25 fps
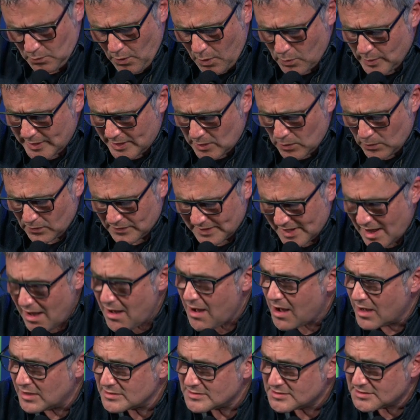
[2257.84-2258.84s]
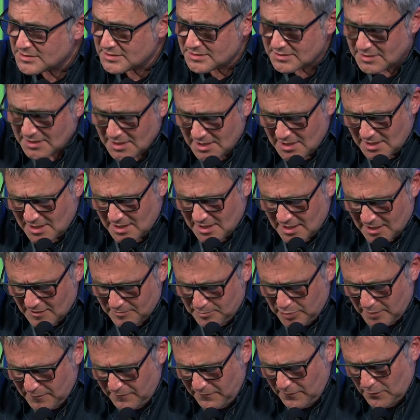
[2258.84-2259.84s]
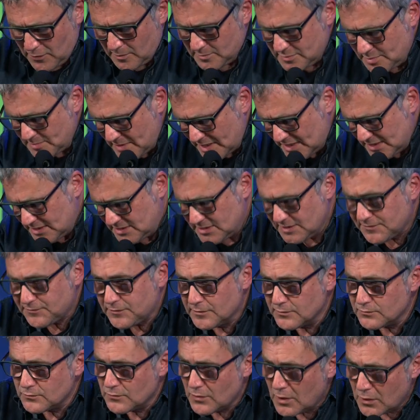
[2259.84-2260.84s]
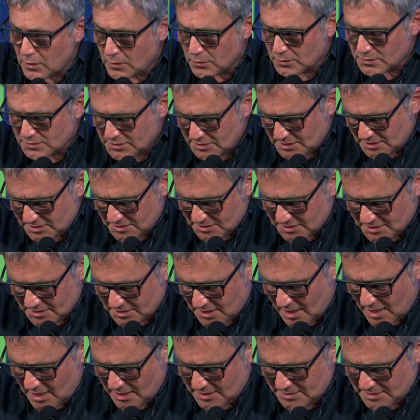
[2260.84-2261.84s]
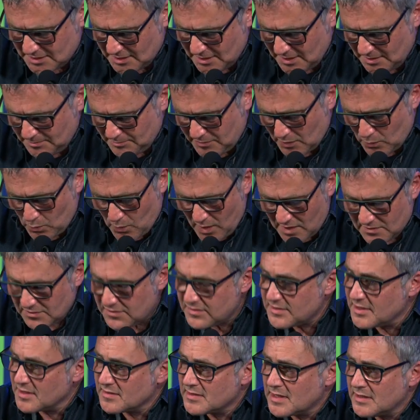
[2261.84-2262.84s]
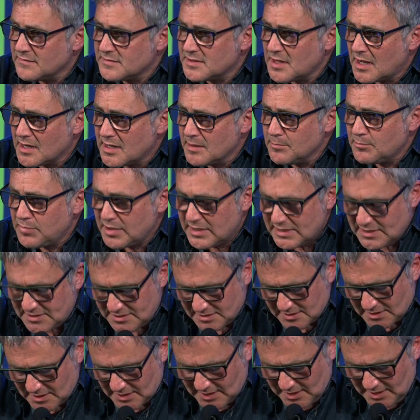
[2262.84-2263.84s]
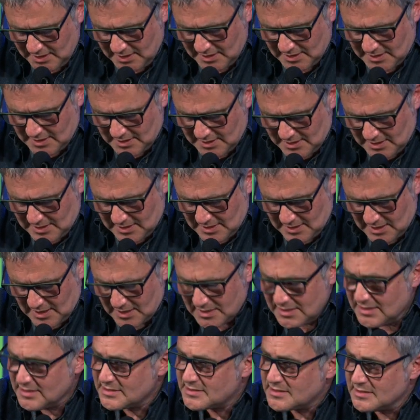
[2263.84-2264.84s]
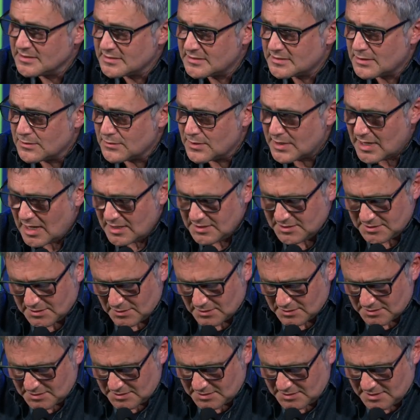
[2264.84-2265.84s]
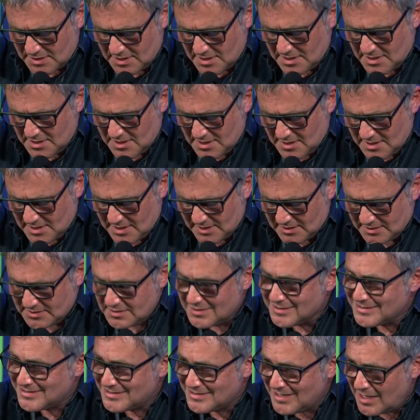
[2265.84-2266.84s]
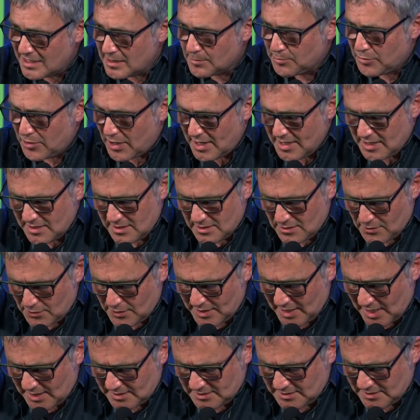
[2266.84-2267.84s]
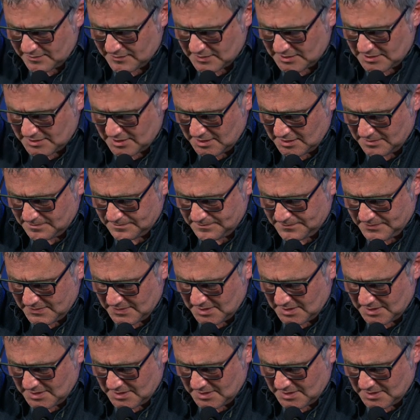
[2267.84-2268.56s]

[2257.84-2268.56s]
What we call the arts have performed many different roles in society, but one thing they've done implicitly, at least since the Renaissance, is to celebrate creativity.